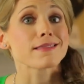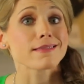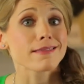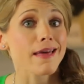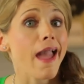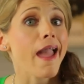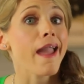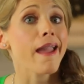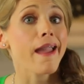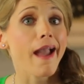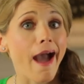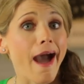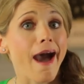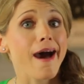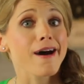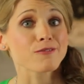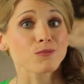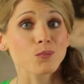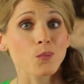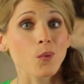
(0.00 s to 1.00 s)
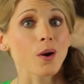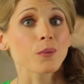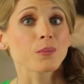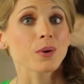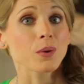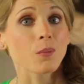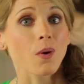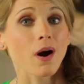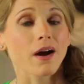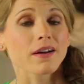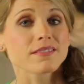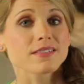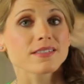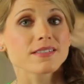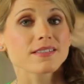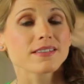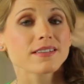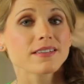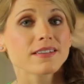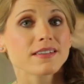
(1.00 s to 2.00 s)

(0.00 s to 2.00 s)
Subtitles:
they have what we want.